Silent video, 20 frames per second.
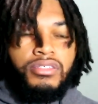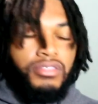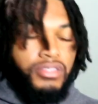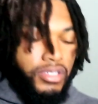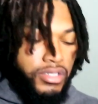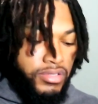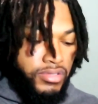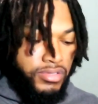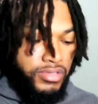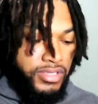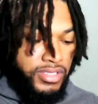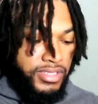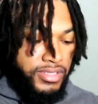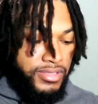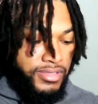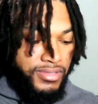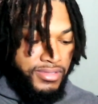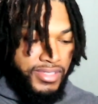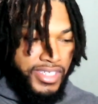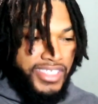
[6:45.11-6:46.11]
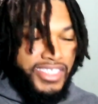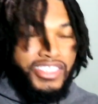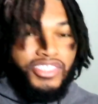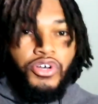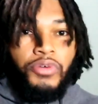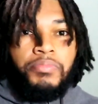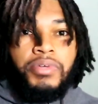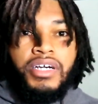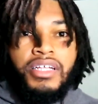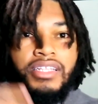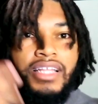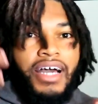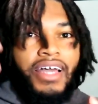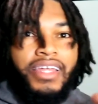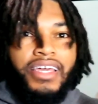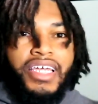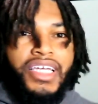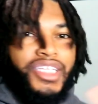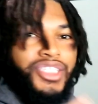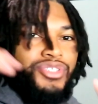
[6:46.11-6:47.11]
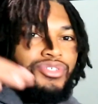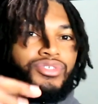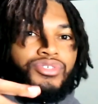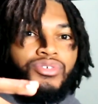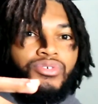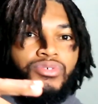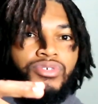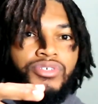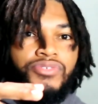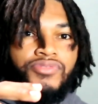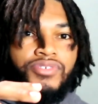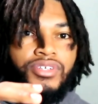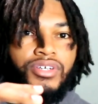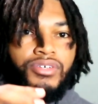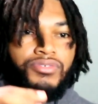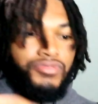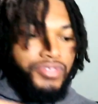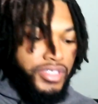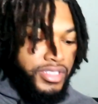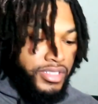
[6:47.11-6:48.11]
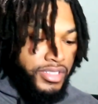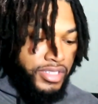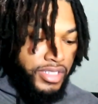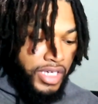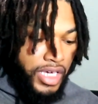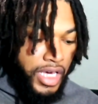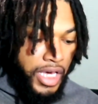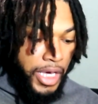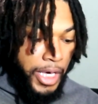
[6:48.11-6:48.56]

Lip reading: So it's just gonna be a lot of extra noise for no reason.